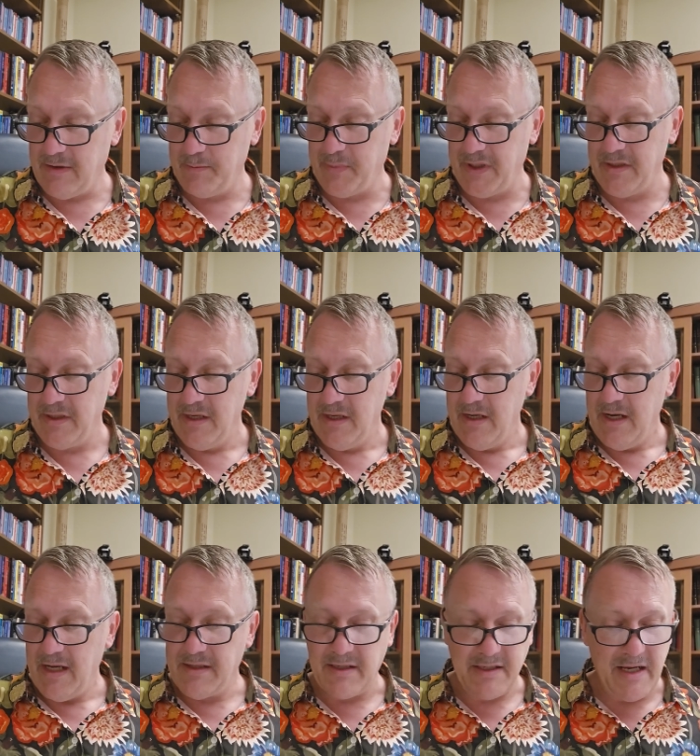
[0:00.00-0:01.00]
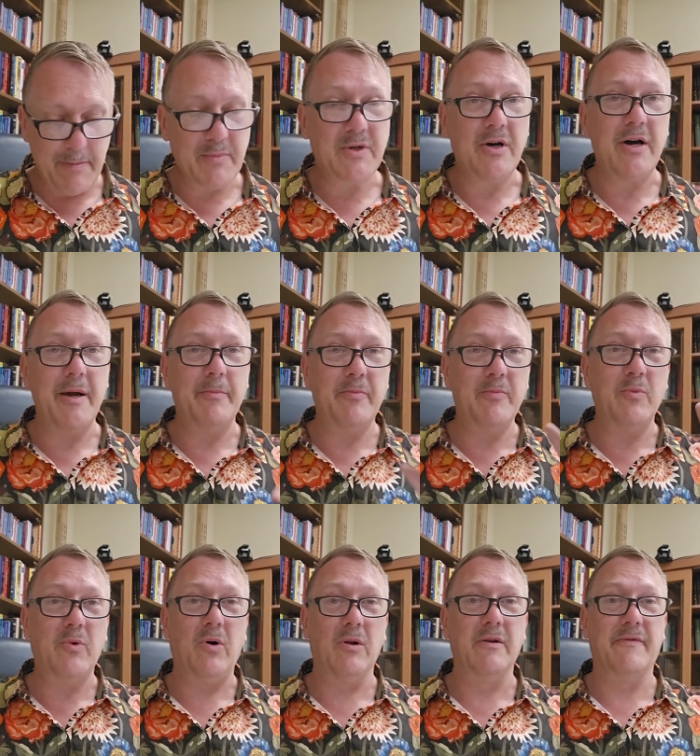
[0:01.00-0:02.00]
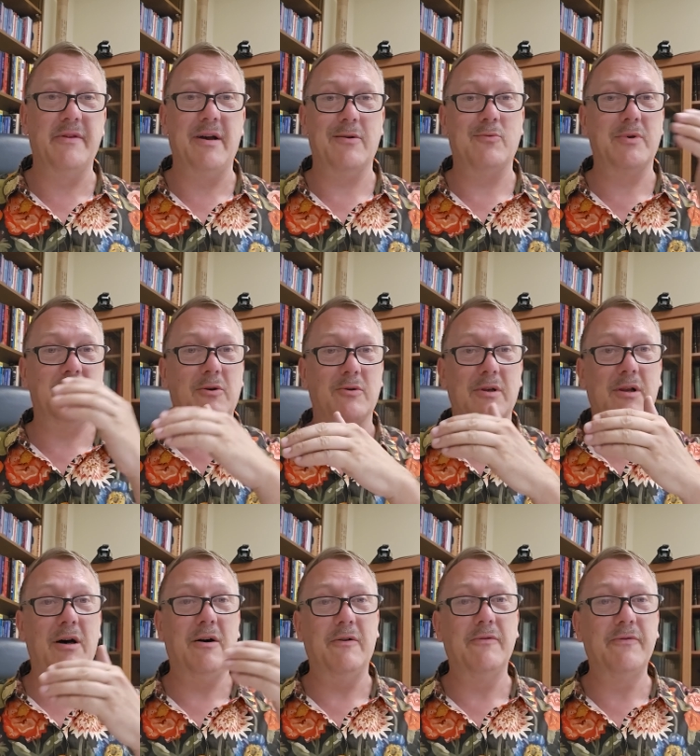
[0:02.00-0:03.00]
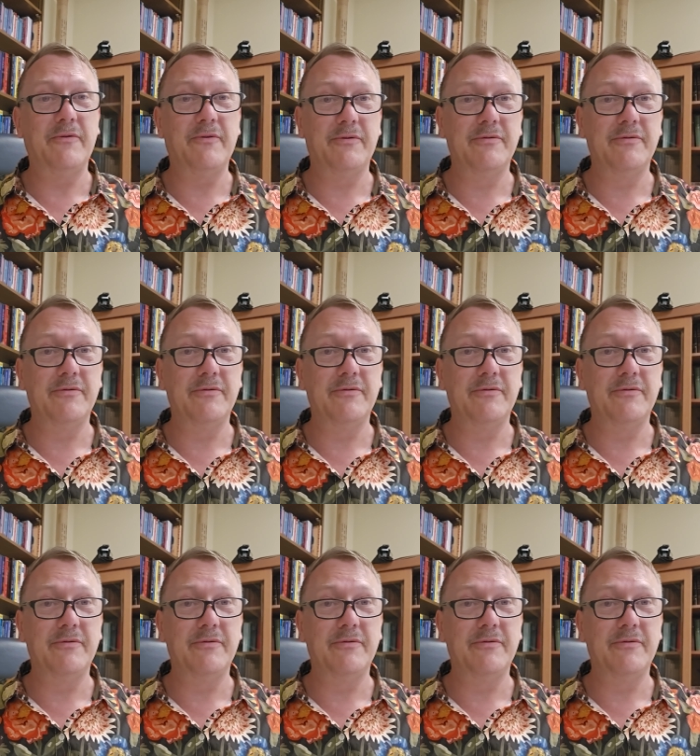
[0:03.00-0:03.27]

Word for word: But at the same time, all of that without love,